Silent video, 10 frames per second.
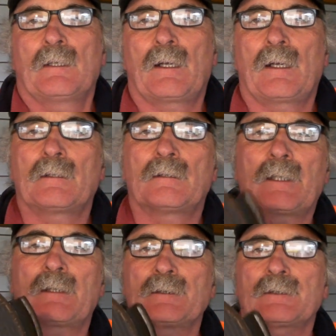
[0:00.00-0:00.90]
And
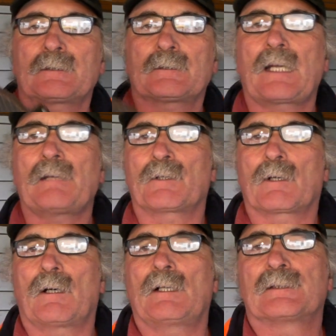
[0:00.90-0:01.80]
just save
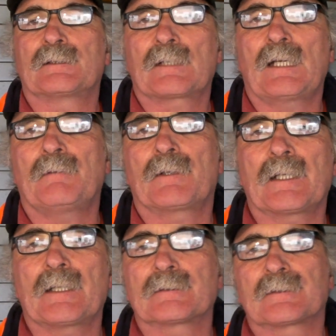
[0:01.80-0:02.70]
your eyes and save your
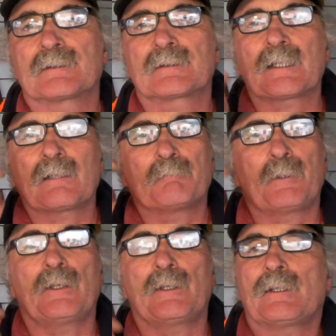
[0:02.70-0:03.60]
ears and save
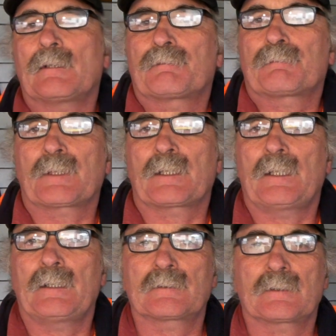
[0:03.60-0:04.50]
burning your friggin'
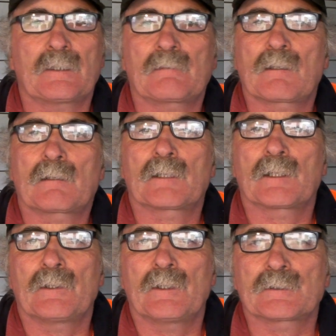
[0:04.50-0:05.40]
ears, because that really,
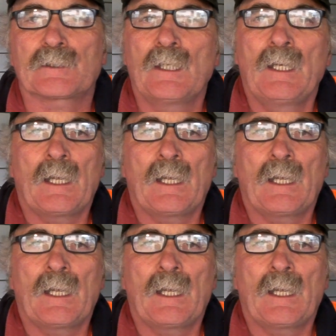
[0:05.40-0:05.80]
really hurts.